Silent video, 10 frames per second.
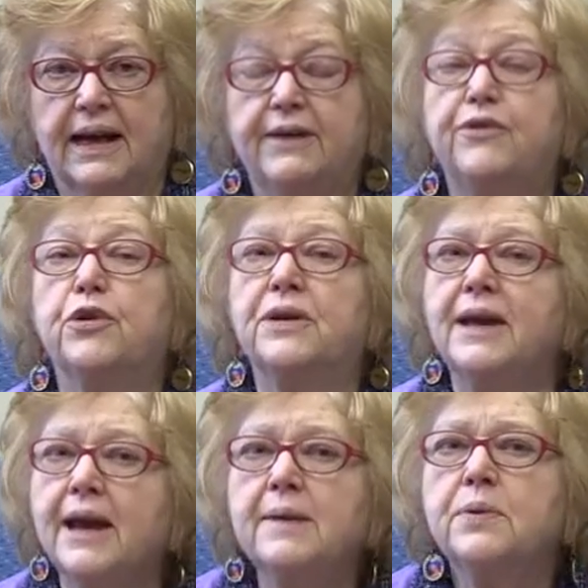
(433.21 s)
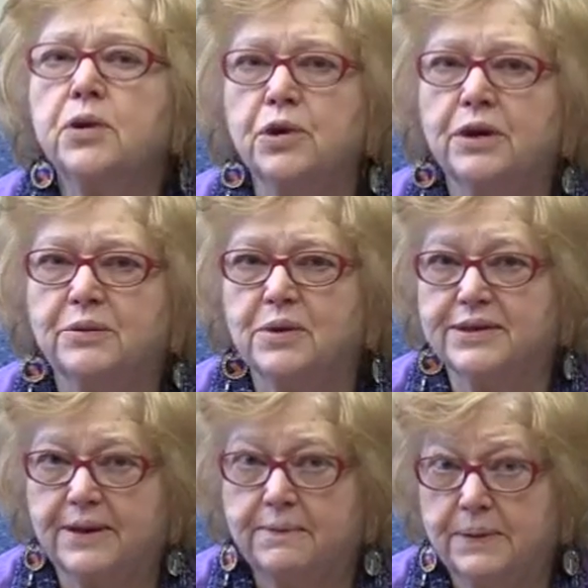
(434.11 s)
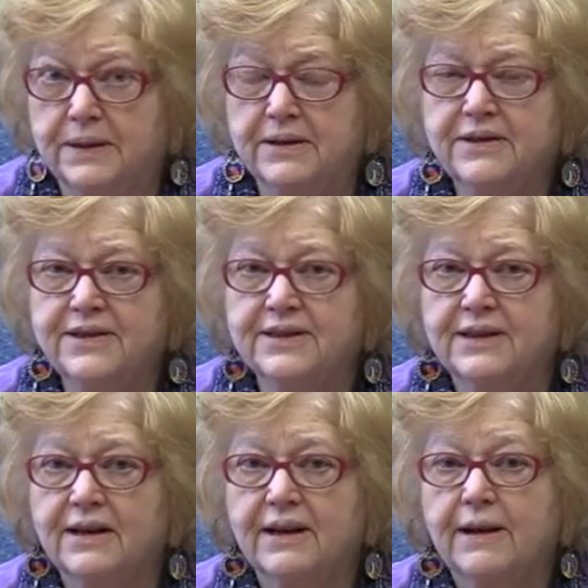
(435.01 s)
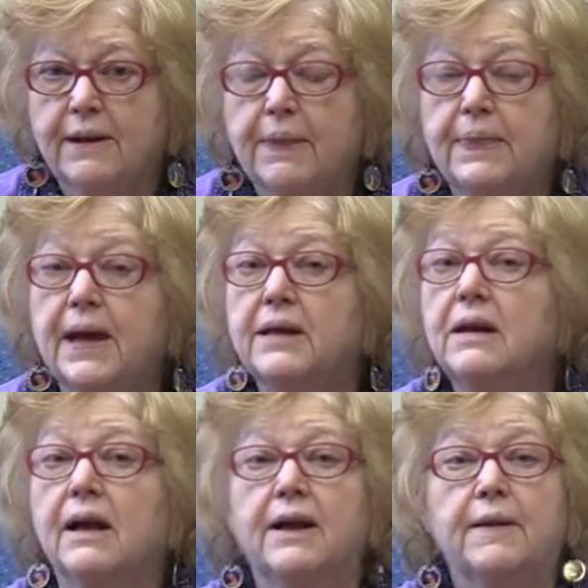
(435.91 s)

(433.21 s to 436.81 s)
And if your neighborhood was at peace, then